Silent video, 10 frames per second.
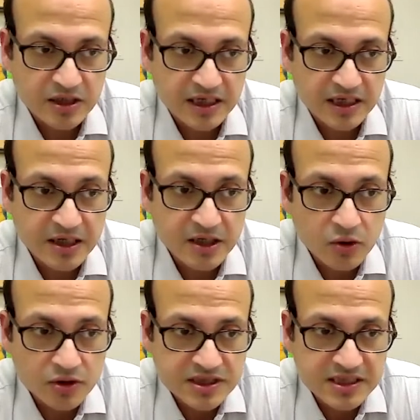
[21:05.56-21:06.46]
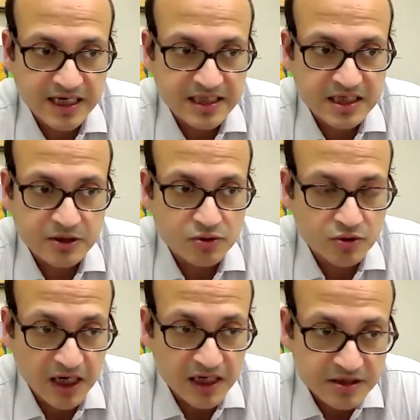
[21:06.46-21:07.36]
ignores death due
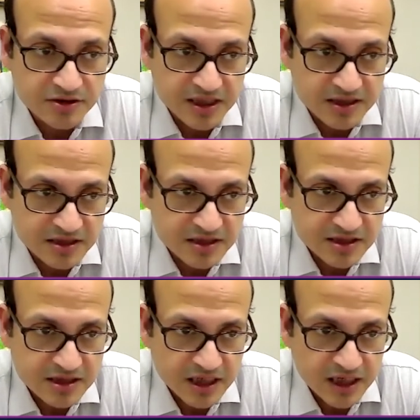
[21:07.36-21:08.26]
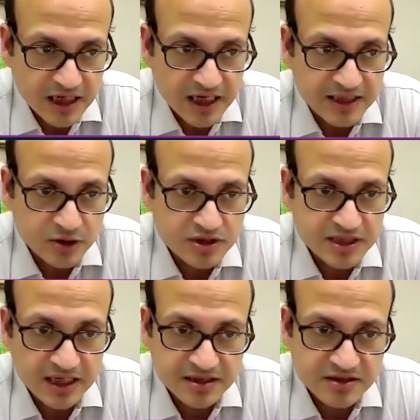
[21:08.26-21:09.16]
to other reasons, and those
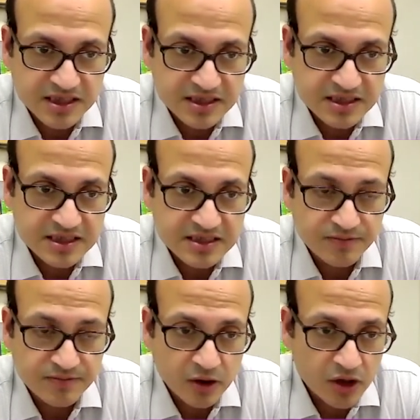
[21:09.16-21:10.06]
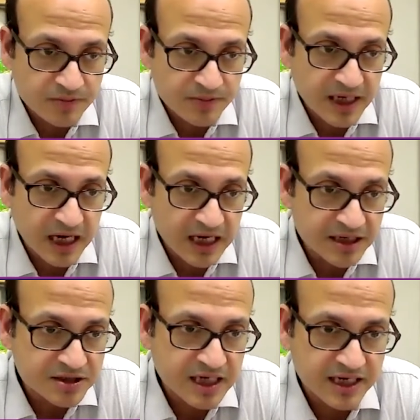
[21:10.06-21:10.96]
other reasons may not be
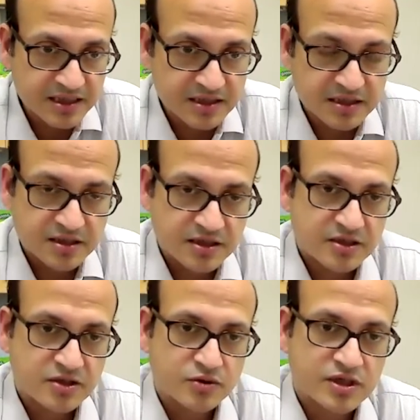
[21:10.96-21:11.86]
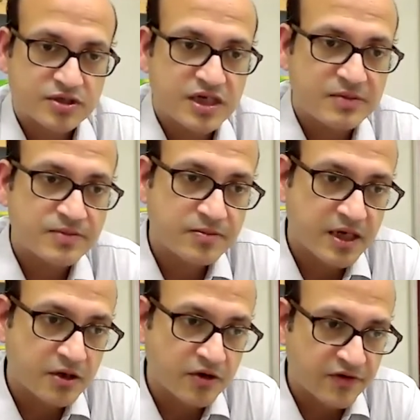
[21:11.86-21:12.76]
unrelated to the treatment
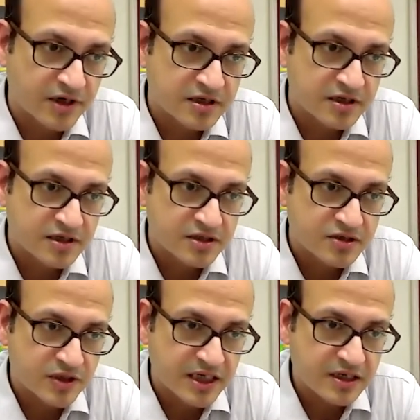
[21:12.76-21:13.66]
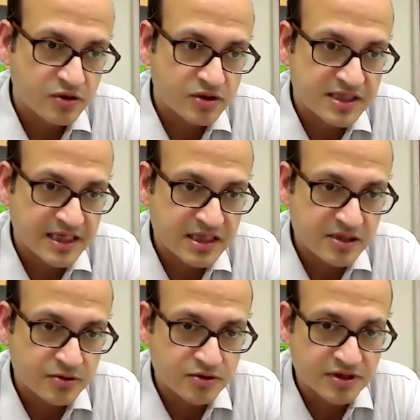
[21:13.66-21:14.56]
being offered. So it ignores death
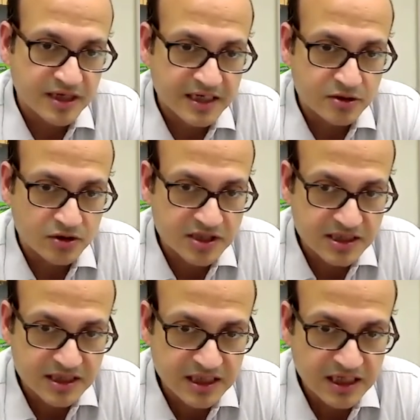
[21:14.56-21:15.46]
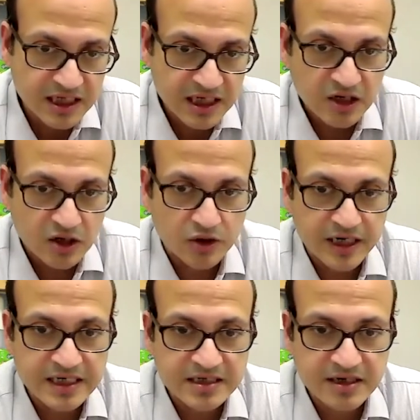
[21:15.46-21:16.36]
due to direct toxicity or
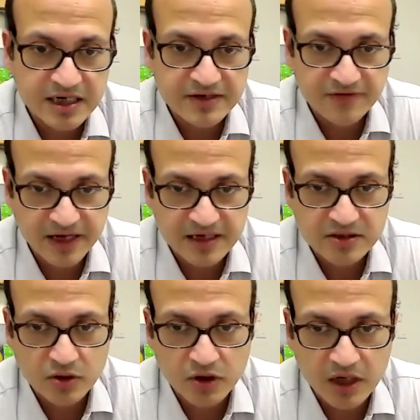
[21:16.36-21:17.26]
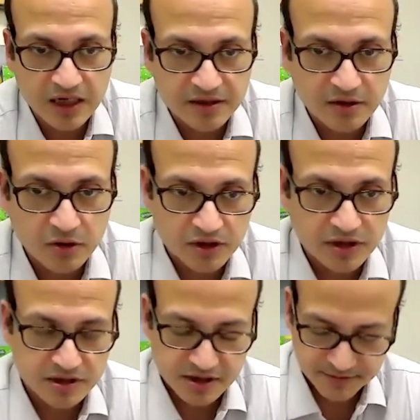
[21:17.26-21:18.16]
indirect effect on other
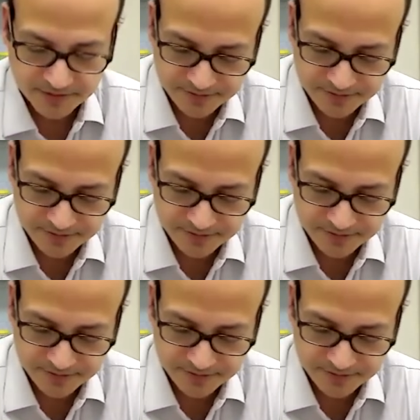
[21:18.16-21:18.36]
organs.